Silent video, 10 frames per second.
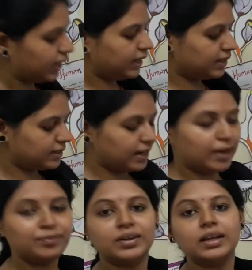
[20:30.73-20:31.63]
it is
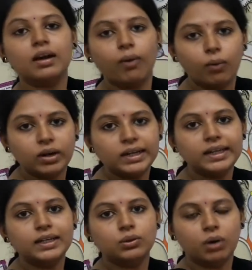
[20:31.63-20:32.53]
referring
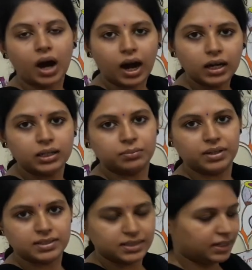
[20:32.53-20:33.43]
only to our
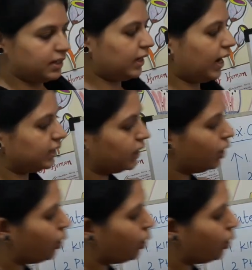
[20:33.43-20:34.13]
domestic cat.